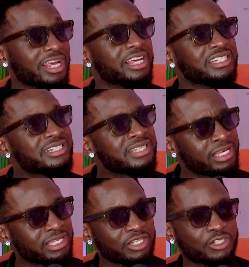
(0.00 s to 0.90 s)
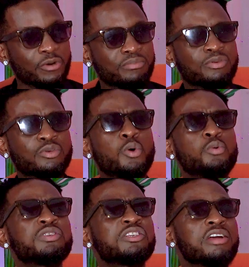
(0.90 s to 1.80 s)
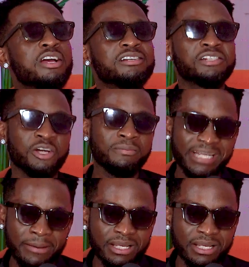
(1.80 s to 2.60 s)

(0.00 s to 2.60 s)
She takes her job so. Sometimes